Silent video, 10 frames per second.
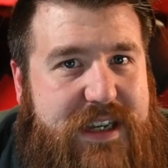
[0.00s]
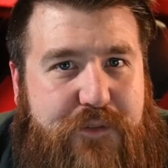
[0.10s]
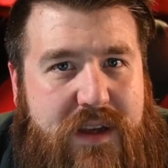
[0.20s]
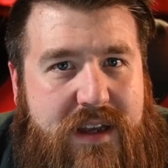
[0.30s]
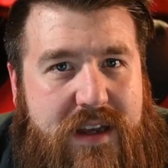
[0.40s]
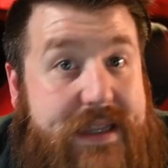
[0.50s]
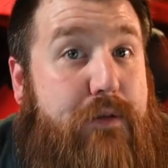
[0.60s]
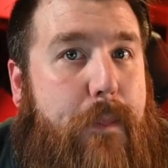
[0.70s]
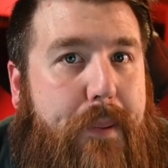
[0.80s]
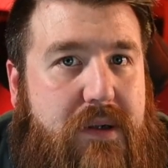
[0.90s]
as if they
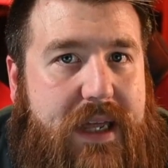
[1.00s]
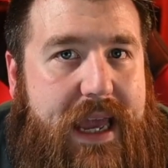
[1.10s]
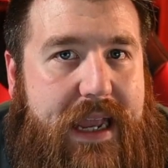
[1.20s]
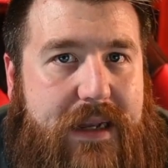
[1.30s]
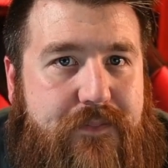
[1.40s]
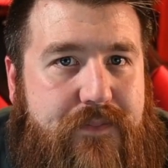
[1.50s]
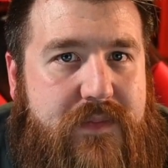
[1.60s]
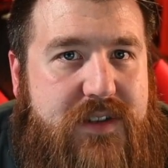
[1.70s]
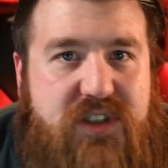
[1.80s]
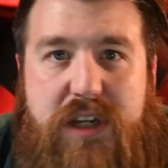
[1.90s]
were playing.
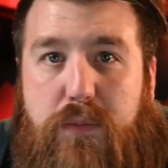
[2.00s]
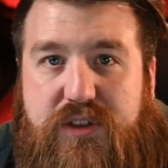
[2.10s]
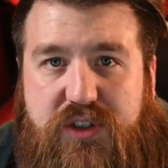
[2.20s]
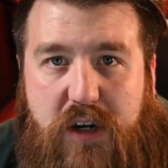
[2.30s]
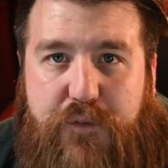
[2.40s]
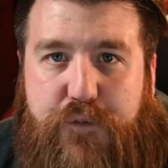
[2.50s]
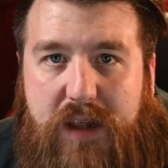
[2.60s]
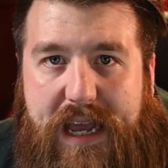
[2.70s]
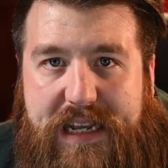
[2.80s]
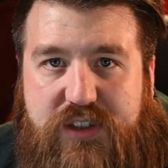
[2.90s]
Some would start
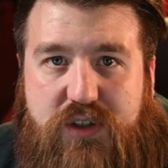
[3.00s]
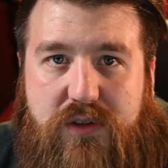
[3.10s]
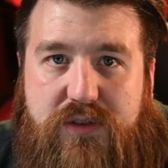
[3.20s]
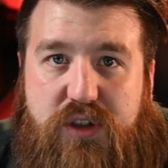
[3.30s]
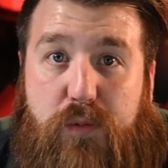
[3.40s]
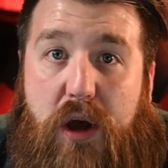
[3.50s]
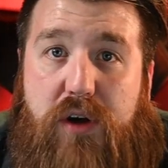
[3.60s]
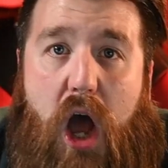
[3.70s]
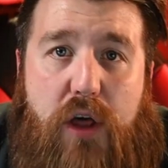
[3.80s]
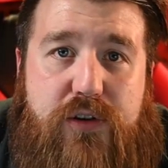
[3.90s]
flying circles
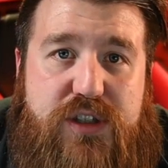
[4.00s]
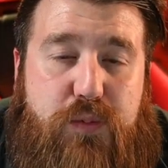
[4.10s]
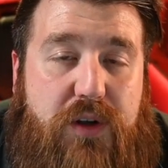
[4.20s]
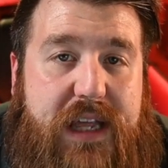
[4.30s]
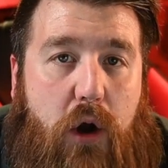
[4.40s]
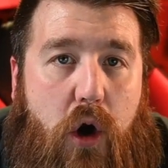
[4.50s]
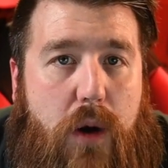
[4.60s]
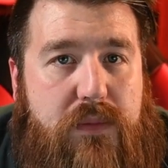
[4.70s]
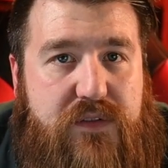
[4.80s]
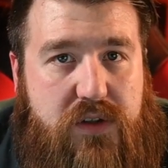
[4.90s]
around others while they
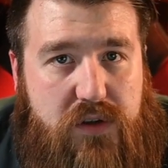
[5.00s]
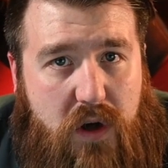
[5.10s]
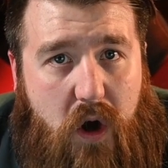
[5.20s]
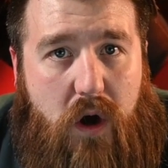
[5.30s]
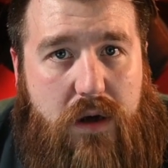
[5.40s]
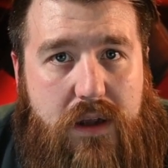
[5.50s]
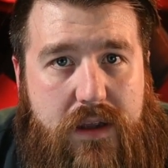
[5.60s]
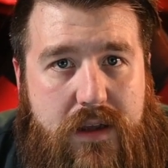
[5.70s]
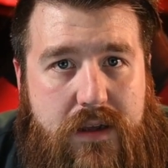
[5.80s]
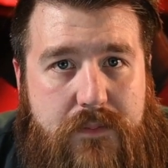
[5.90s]
all moved along.
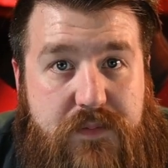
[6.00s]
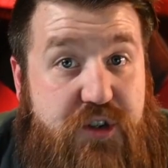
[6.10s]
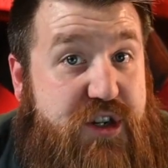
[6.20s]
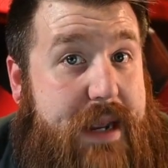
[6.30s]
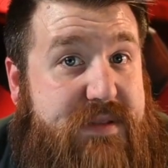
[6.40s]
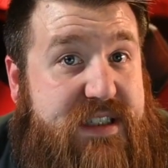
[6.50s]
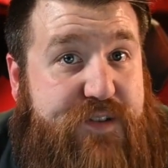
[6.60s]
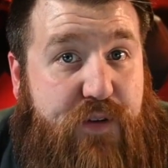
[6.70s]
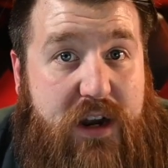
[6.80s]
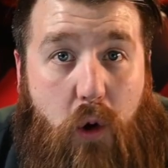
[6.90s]

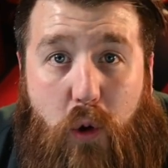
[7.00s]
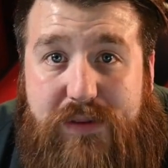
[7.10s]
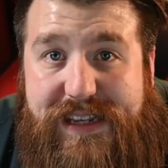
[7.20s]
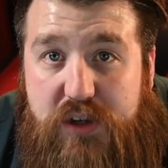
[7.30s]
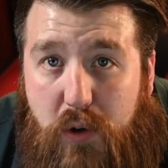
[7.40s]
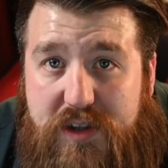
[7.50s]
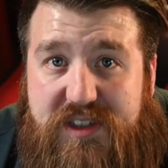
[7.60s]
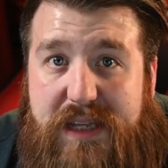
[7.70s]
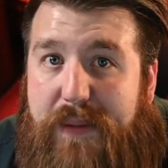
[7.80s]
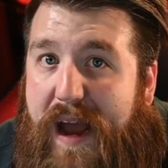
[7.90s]
James's friend only
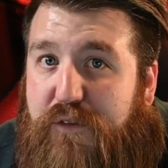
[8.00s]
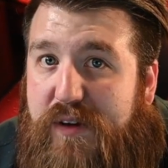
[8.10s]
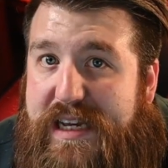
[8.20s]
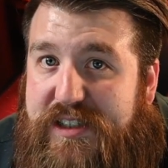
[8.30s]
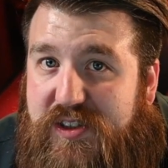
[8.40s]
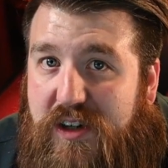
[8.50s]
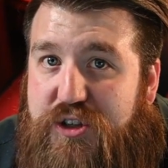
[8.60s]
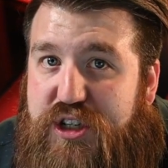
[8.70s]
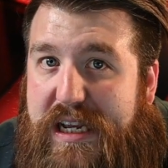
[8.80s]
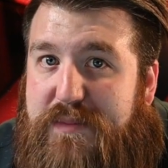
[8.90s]
noticed them after he
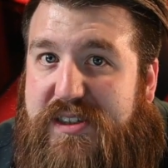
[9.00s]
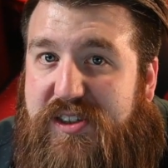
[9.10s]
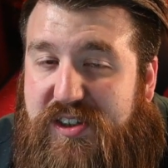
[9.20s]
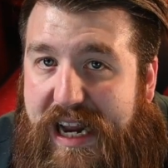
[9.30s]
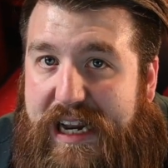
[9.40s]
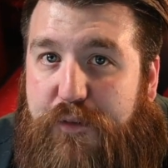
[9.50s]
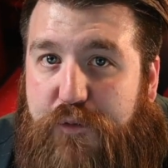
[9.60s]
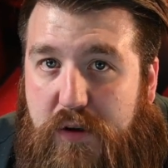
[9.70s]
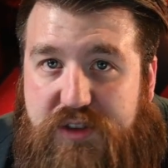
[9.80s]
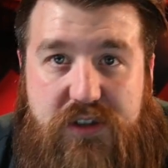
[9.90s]
saw James standing
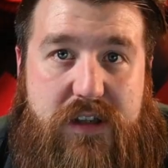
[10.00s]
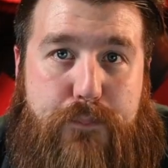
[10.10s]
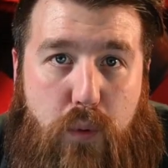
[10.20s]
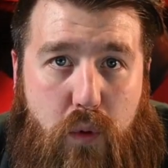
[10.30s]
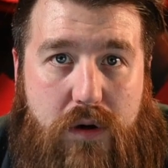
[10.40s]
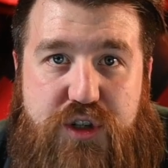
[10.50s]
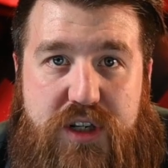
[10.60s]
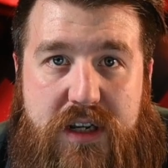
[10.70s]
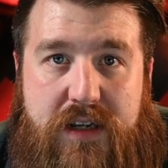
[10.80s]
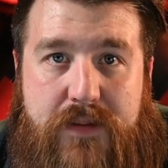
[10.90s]
frozen on the
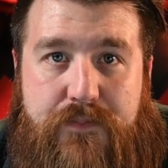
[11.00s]
porch.